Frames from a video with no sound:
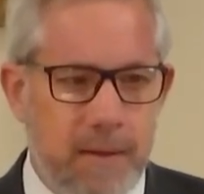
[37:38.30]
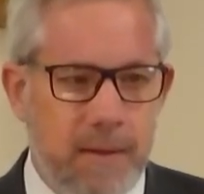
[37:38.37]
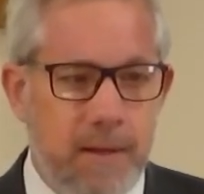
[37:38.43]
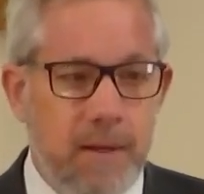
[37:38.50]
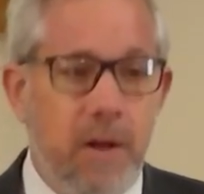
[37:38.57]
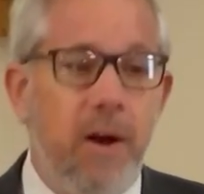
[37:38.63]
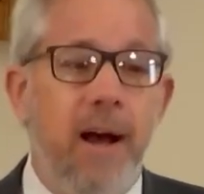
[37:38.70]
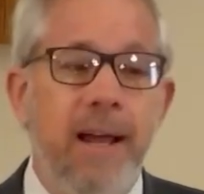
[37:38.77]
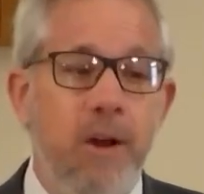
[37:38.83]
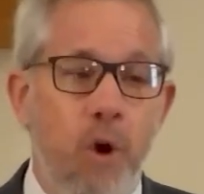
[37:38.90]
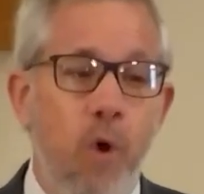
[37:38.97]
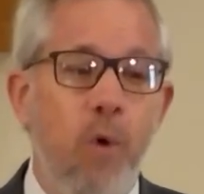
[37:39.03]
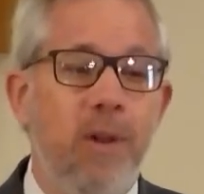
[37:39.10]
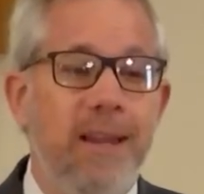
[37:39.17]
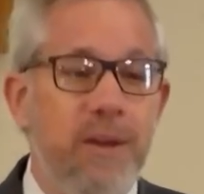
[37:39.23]
Now,
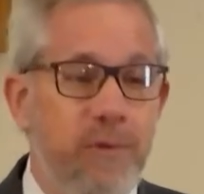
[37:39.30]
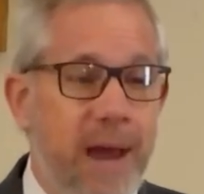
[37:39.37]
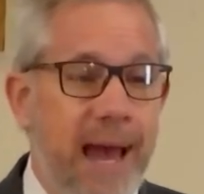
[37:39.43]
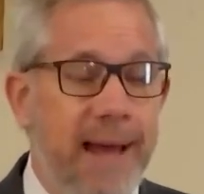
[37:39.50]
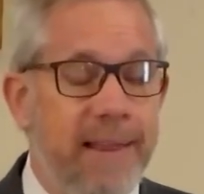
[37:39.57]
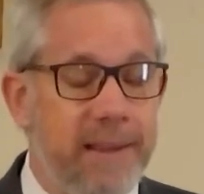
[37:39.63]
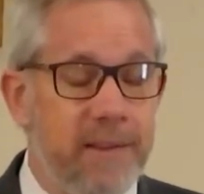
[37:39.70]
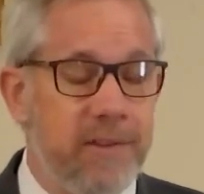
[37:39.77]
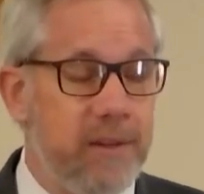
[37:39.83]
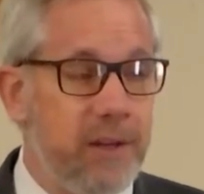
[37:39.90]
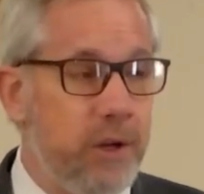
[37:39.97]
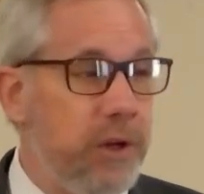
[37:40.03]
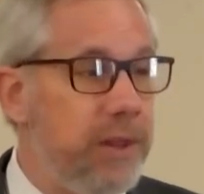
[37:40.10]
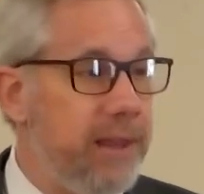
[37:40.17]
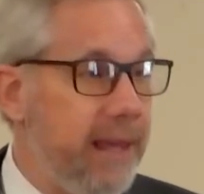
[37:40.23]
unholy wrath isn't a
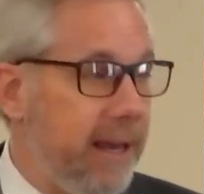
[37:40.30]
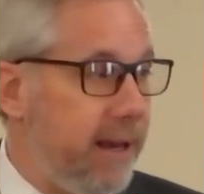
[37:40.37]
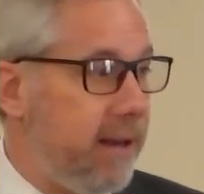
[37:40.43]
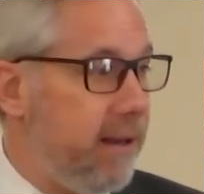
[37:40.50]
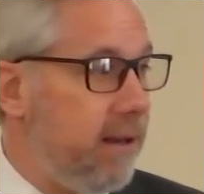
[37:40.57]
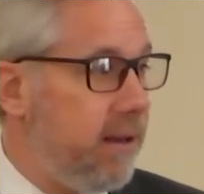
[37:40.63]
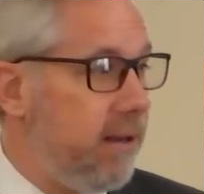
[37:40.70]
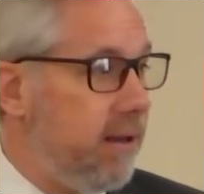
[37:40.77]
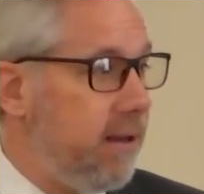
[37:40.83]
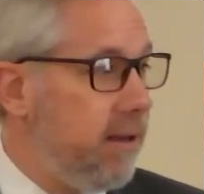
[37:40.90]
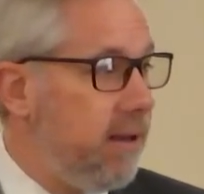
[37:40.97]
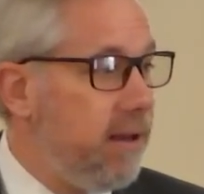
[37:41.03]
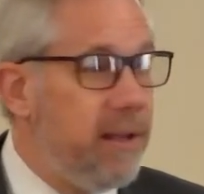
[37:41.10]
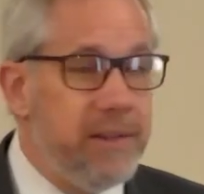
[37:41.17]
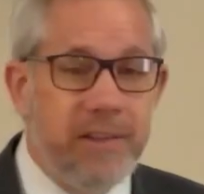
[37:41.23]
good thing.
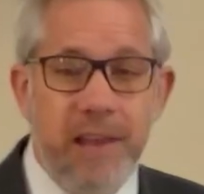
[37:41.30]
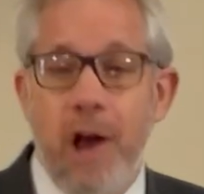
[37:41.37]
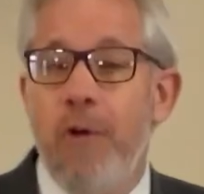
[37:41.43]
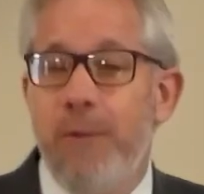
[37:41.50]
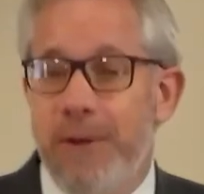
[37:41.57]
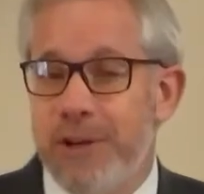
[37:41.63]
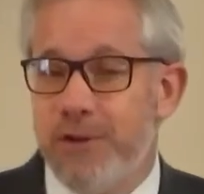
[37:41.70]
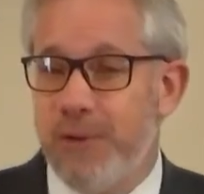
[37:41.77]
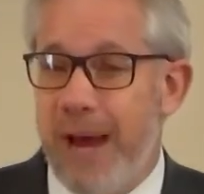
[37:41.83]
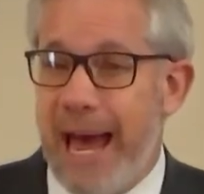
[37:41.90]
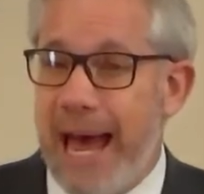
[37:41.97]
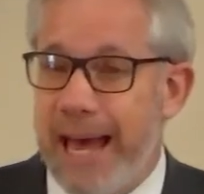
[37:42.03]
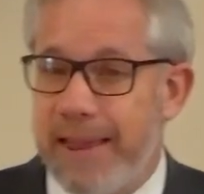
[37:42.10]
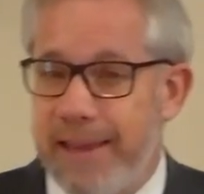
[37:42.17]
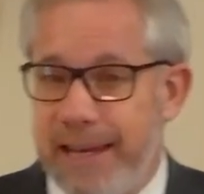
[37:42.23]
Selfish
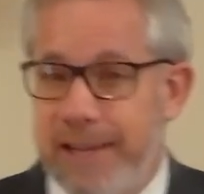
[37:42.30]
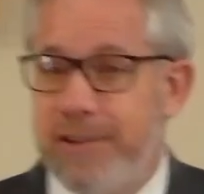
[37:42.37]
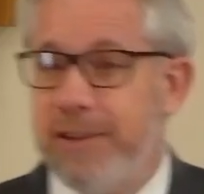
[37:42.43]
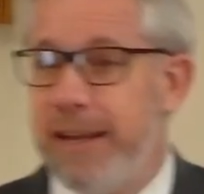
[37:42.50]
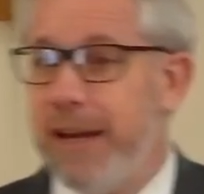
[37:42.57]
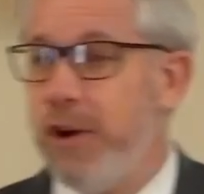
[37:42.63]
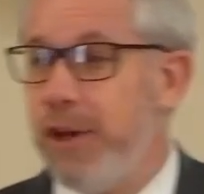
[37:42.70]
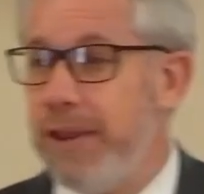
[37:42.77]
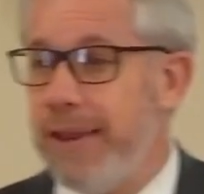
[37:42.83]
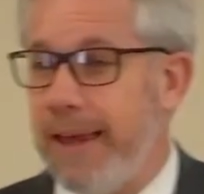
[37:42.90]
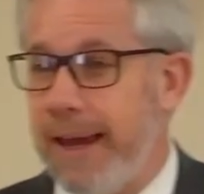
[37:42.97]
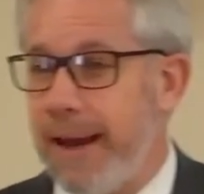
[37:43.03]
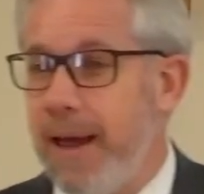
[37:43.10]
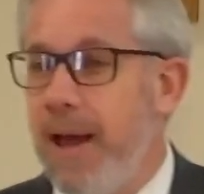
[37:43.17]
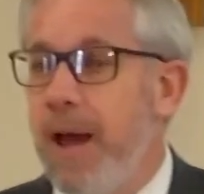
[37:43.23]
wrath isn't a good
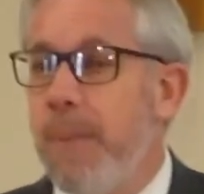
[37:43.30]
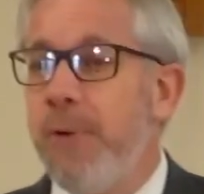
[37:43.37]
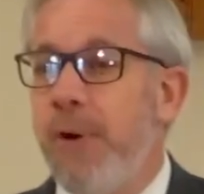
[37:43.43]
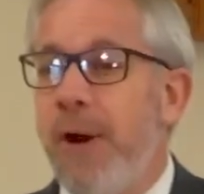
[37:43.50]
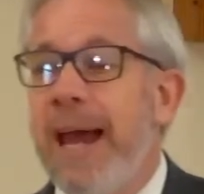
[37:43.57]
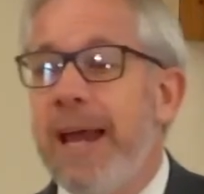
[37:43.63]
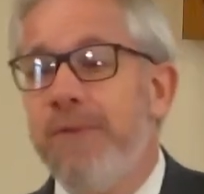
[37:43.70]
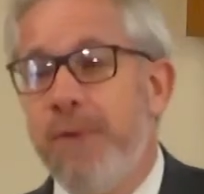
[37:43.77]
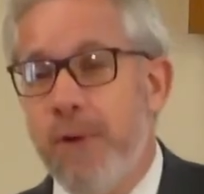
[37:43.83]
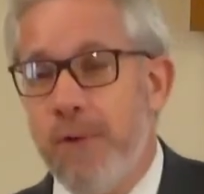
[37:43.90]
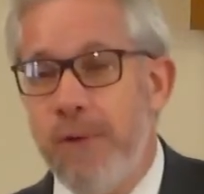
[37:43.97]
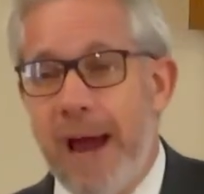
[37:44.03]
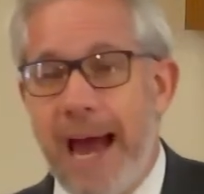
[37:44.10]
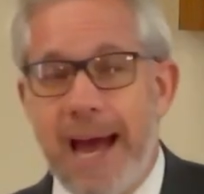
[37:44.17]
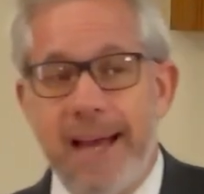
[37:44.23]
thing. Prideful
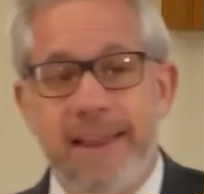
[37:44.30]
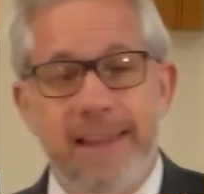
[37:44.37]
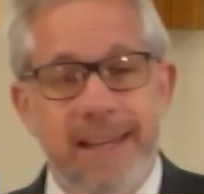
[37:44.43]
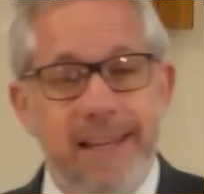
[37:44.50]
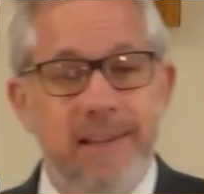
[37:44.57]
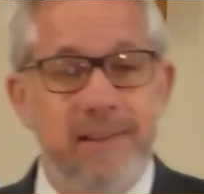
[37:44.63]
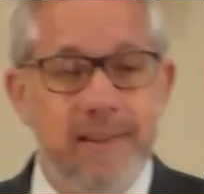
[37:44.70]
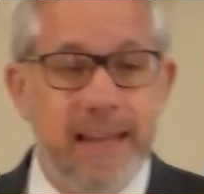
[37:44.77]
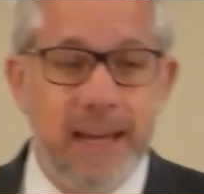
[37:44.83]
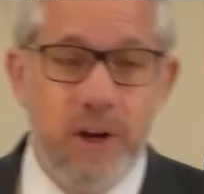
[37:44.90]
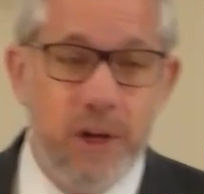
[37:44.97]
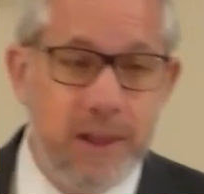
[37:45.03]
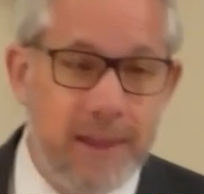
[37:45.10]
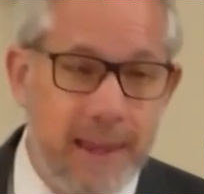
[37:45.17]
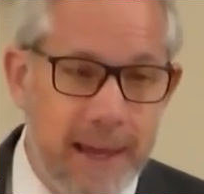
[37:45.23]
wrath isn't a
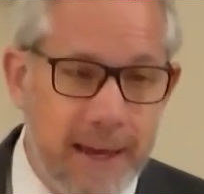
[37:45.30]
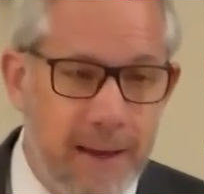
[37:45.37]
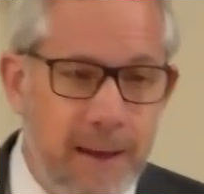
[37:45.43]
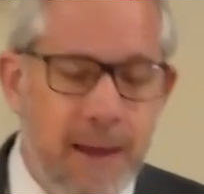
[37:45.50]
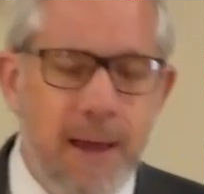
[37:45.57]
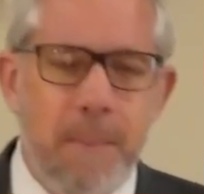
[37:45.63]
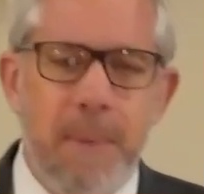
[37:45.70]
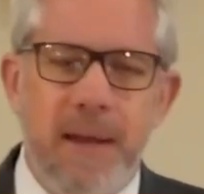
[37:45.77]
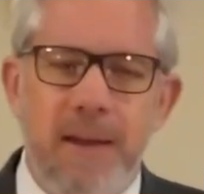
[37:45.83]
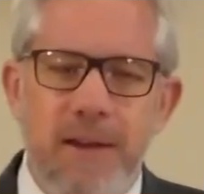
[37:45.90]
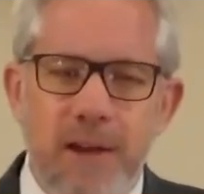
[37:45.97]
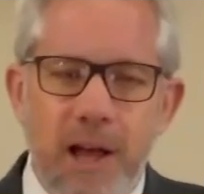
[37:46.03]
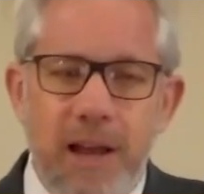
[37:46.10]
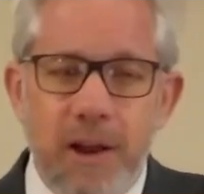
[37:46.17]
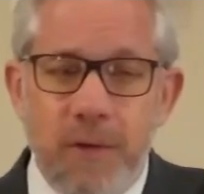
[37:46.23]
good thing. But
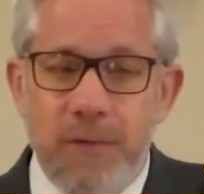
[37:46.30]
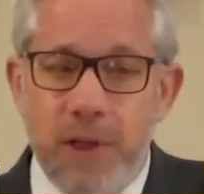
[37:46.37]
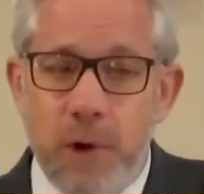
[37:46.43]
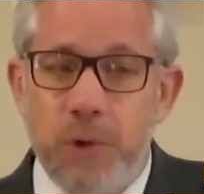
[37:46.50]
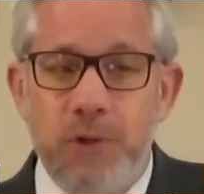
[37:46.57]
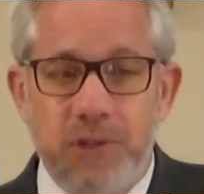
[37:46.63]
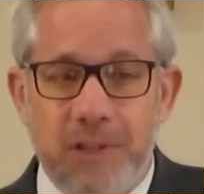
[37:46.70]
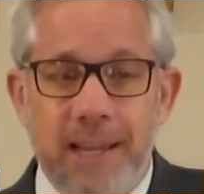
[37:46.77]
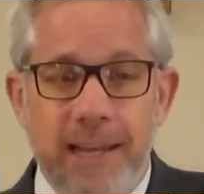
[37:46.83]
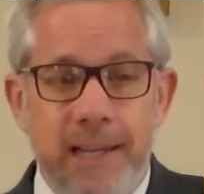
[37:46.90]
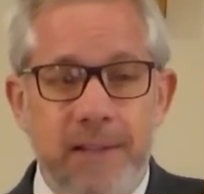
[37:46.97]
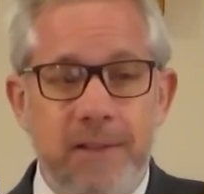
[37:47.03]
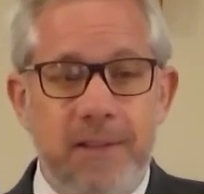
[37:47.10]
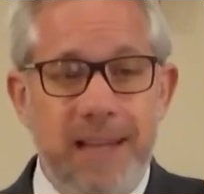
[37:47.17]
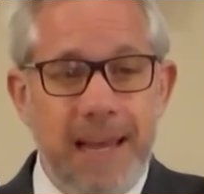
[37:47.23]
none of those
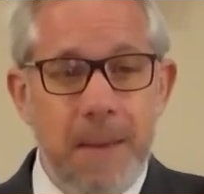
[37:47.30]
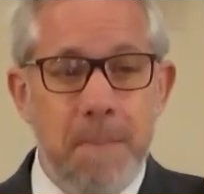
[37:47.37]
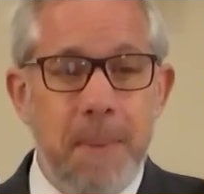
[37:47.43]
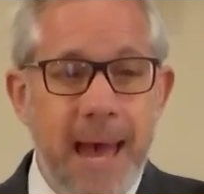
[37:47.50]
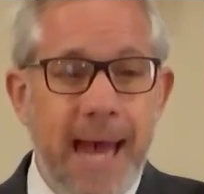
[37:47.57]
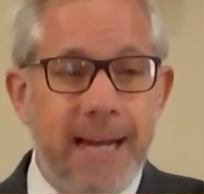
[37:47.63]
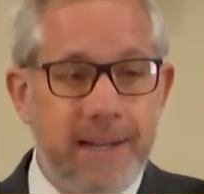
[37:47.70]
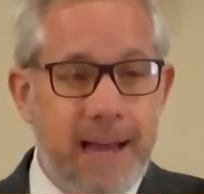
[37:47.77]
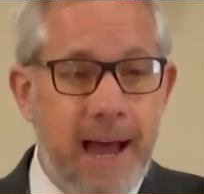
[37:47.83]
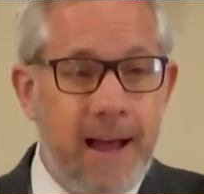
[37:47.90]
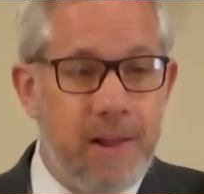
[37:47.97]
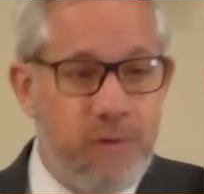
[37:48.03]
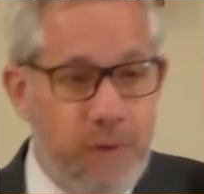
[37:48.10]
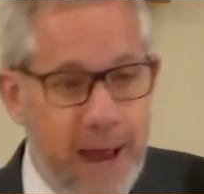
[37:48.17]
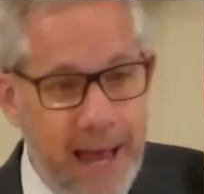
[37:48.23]
things impact
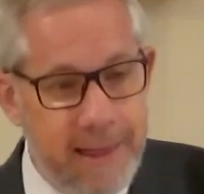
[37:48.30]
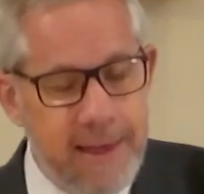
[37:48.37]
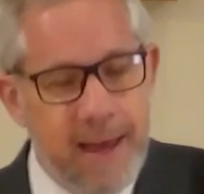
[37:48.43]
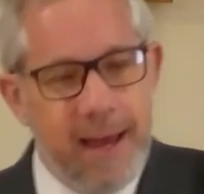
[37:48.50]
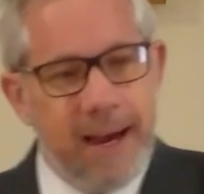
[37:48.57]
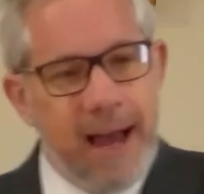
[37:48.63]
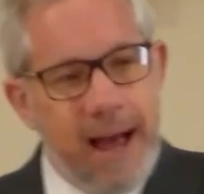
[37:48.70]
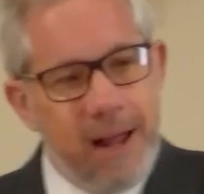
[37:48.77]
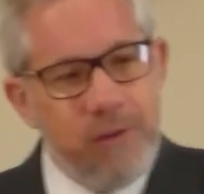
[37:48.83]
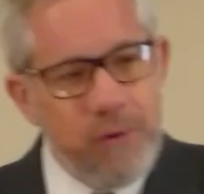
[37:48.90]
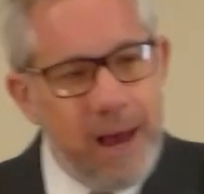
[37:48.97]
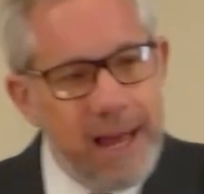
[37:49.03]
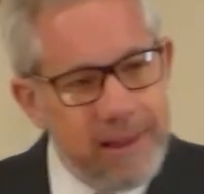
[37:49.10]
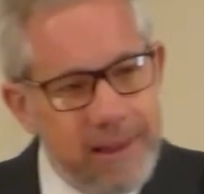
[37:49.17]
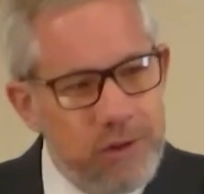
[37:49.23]
God's wrath. God's
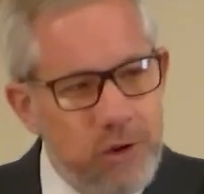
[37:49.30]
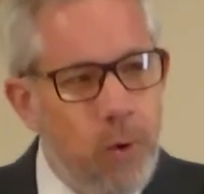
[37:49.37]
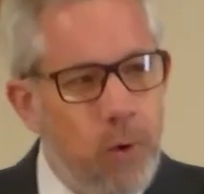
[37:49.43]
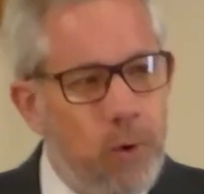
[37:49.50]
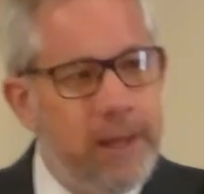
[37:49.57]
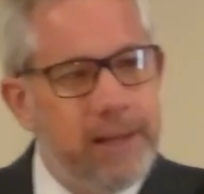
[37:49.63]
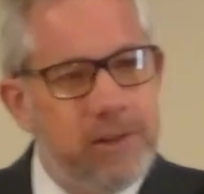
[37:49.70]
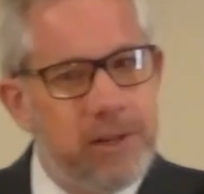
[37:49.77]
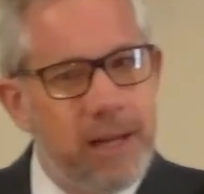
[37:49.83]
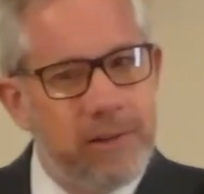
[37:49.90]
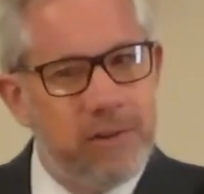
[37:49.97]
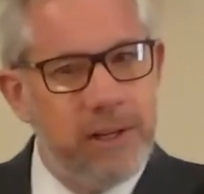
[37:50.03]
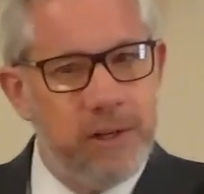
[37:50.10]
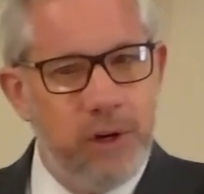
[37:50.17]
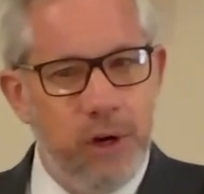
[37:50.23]
wrath is holy,
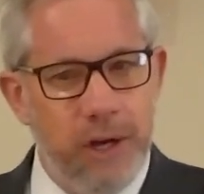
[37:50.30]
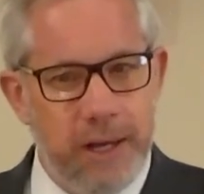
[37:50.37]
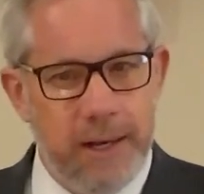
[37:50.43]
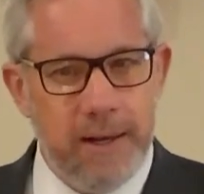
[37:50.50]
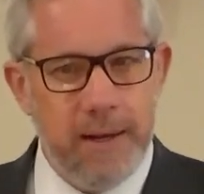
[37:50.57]
just, and good.